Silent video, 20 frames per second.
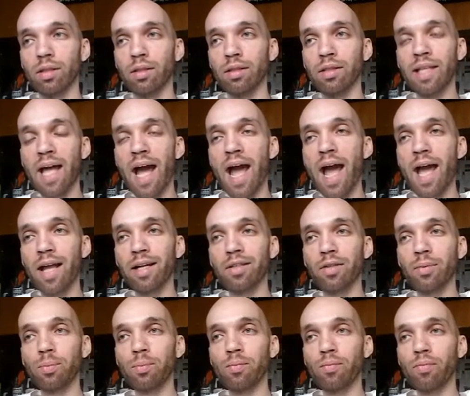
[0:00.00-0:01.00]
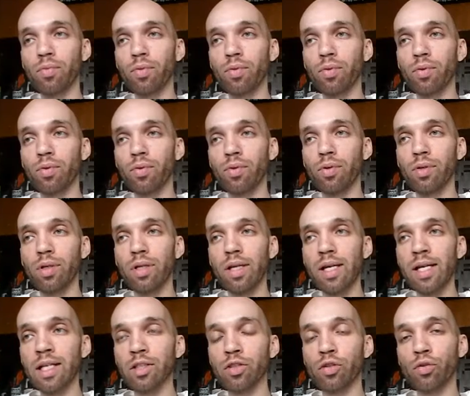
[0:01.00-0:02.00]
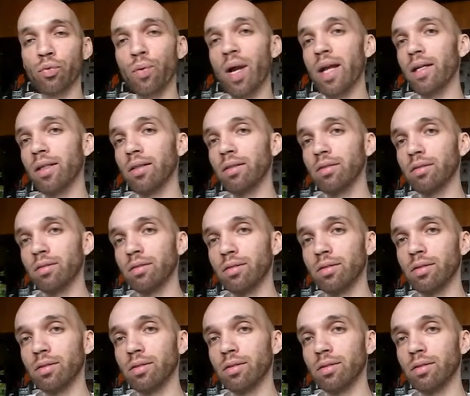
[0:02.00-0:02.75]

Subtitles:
That is threatening